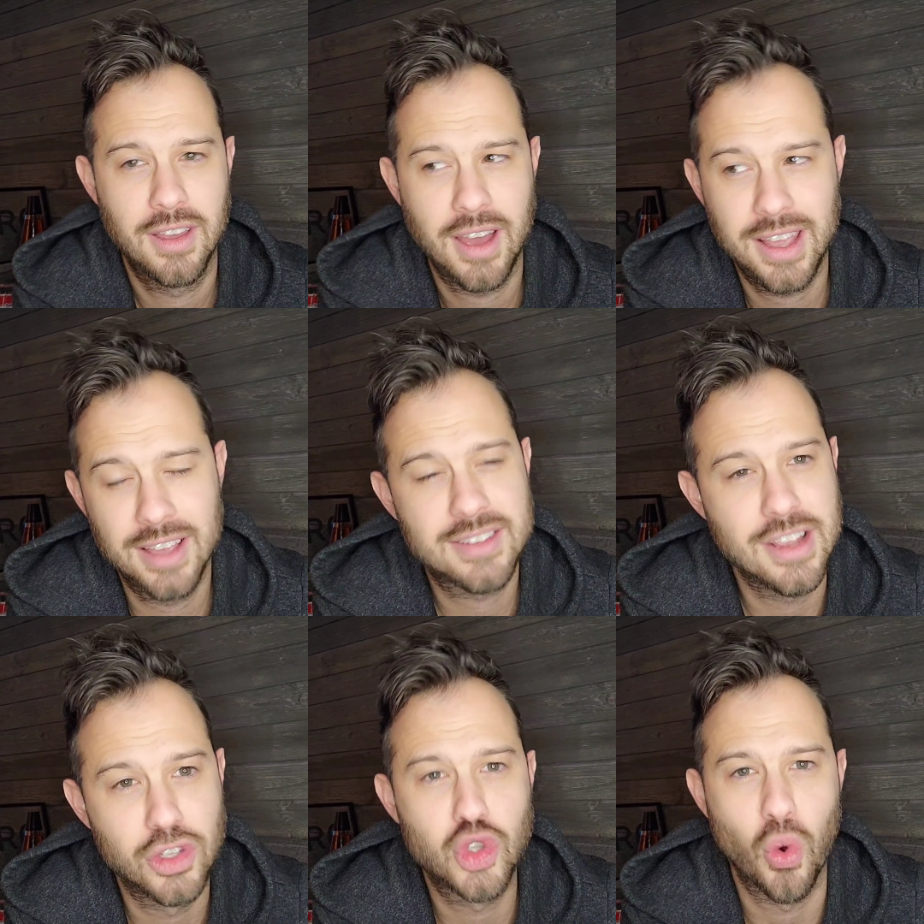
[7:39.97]
I guess,
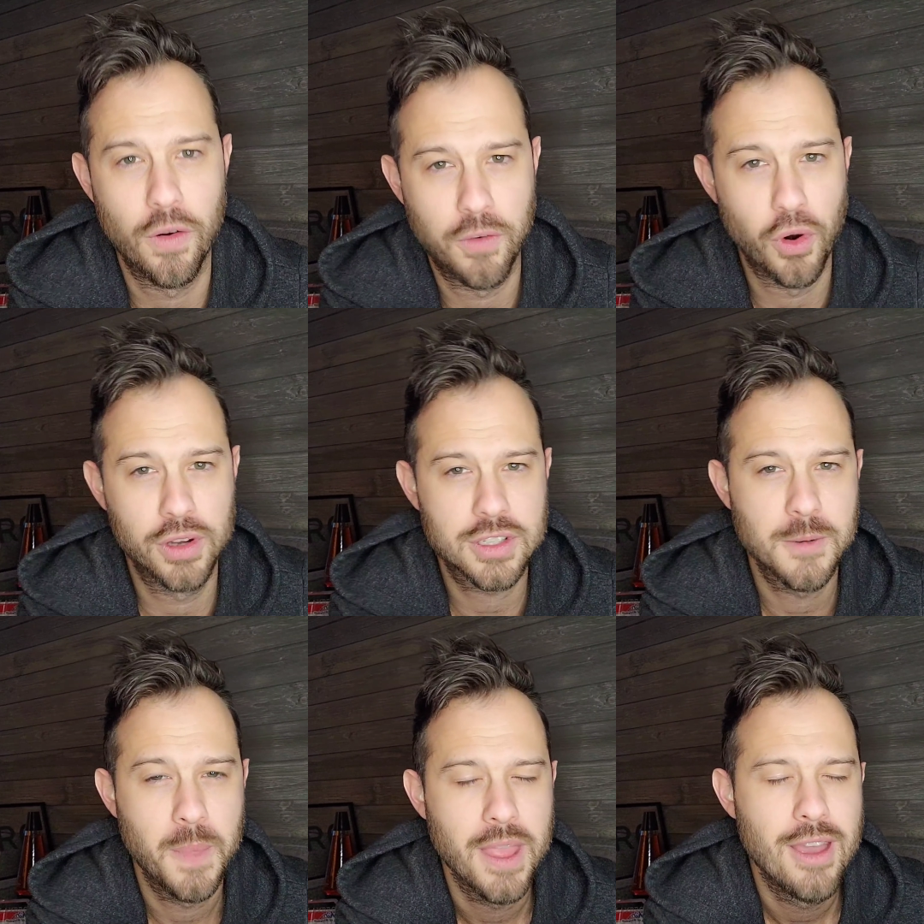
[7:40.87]
in store for us.
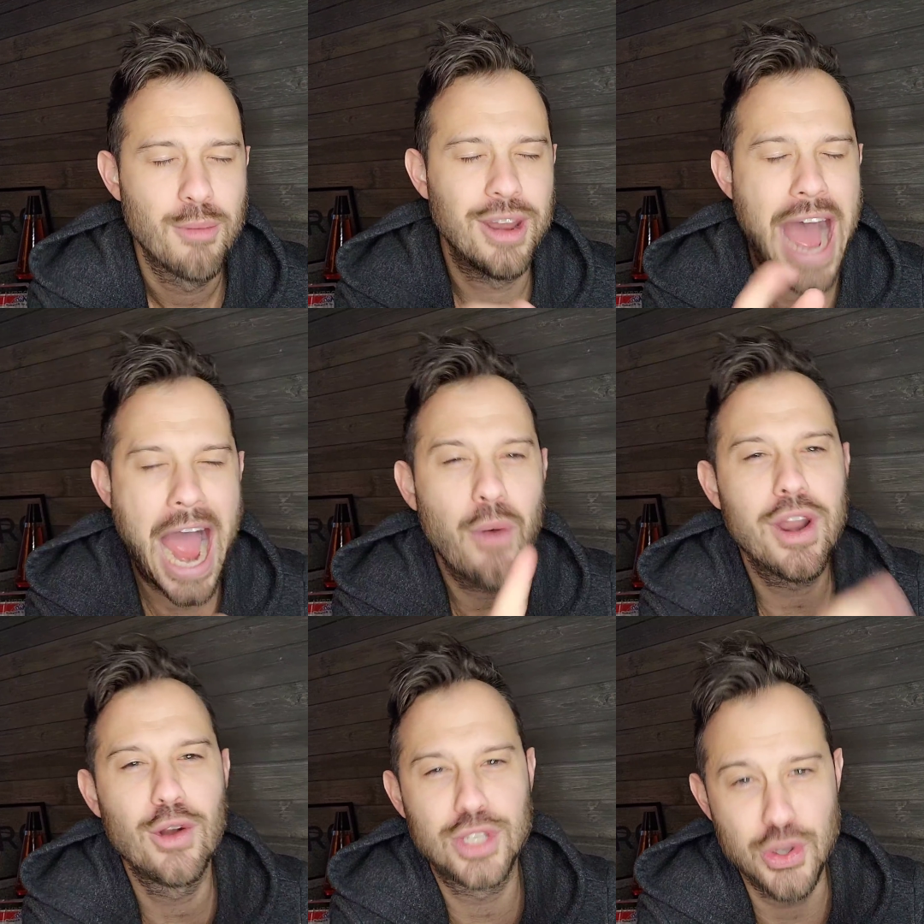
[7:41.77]
But I
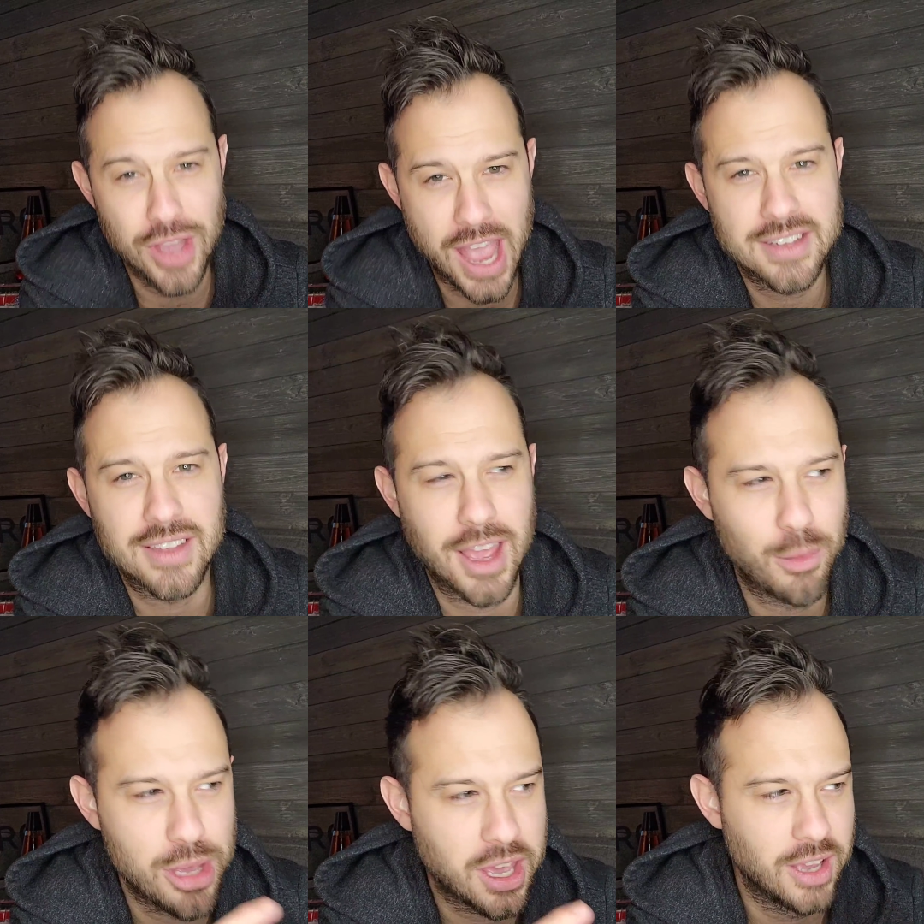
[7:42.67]
want to know what you guys
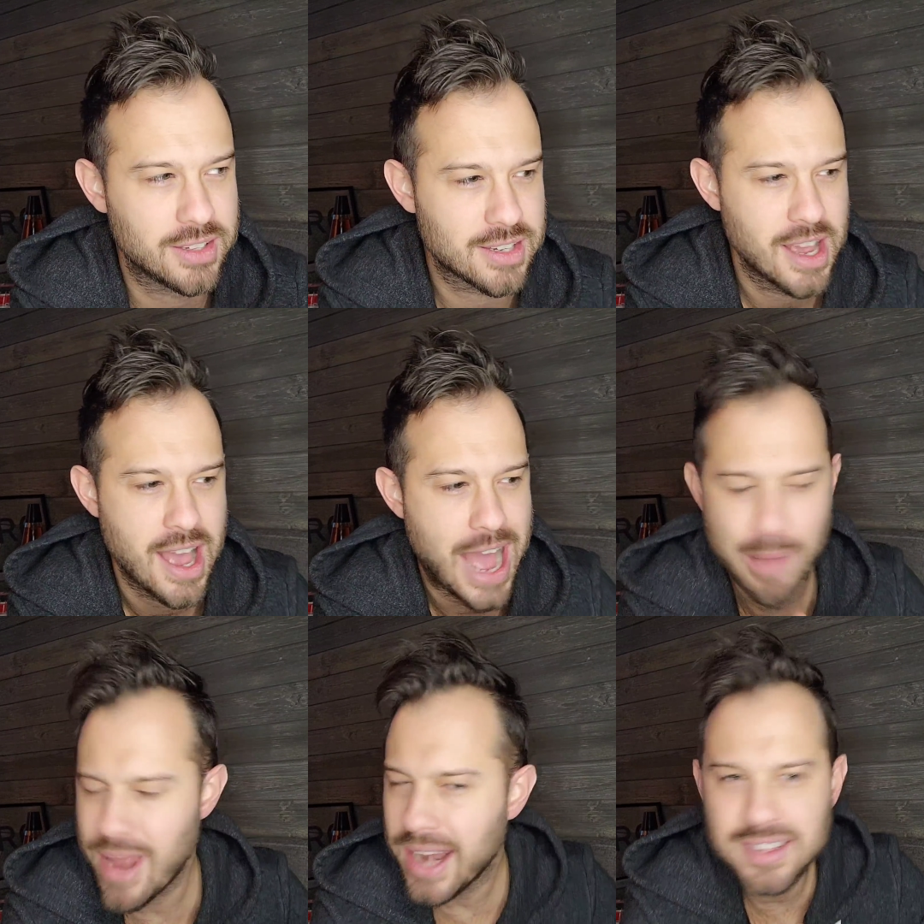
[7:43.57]
think, because
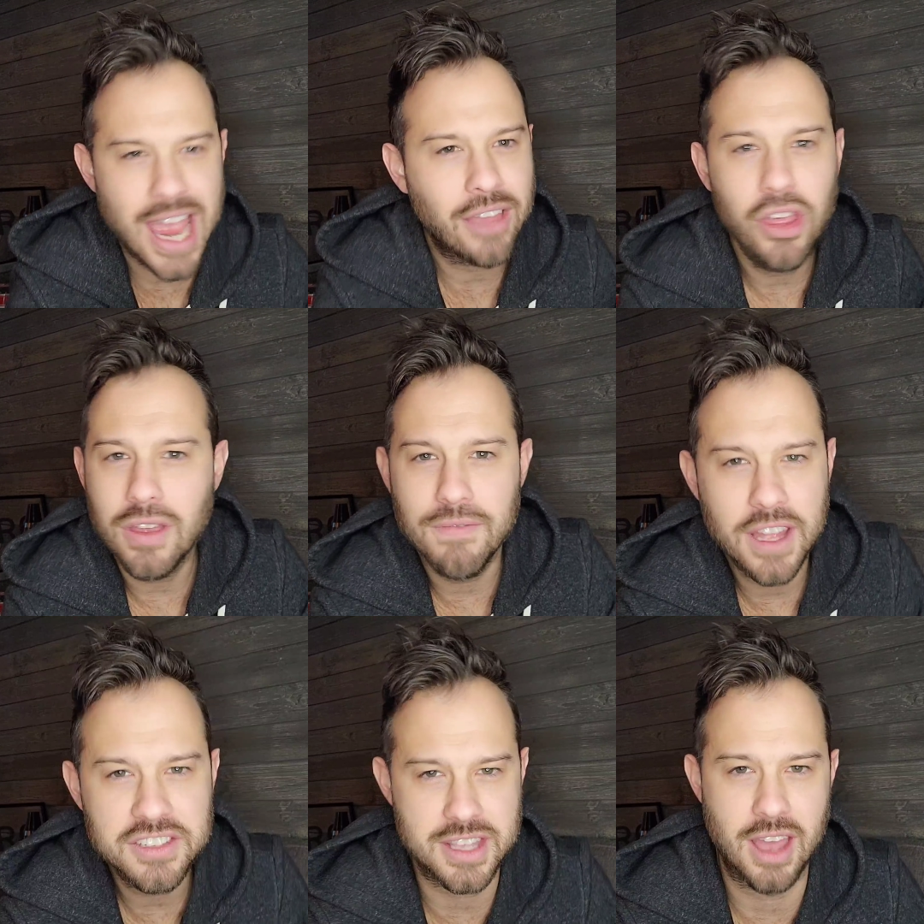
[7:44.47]
I'm not exactly
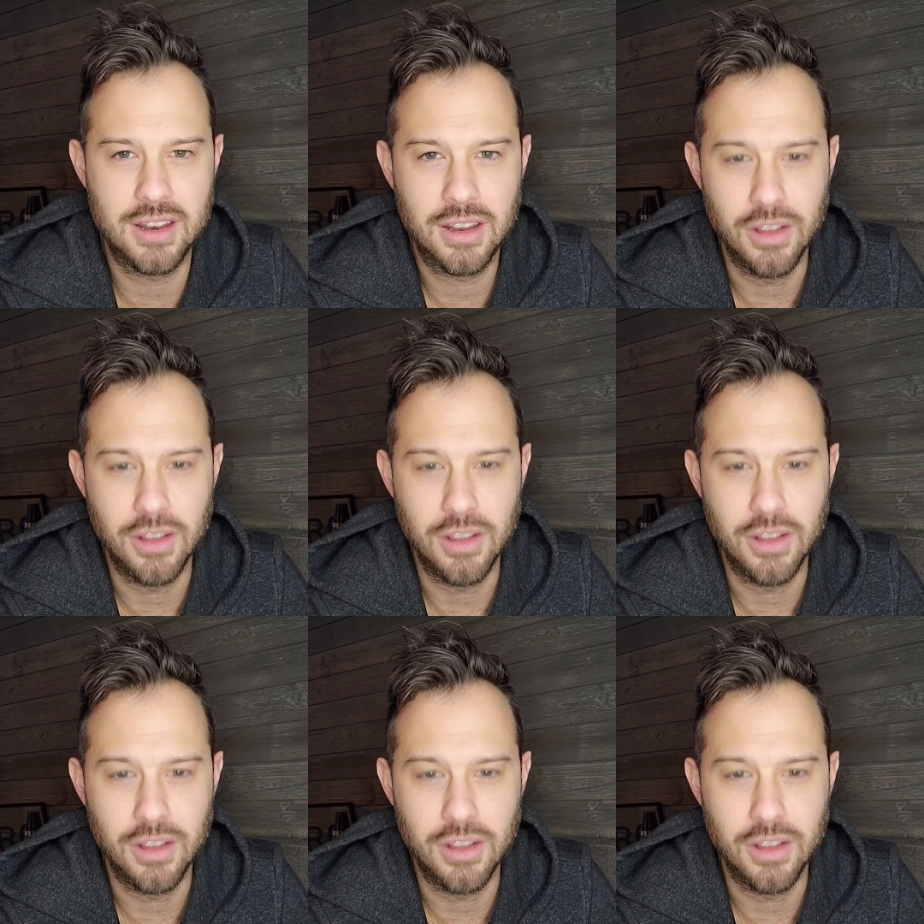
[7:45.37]
convinced yet.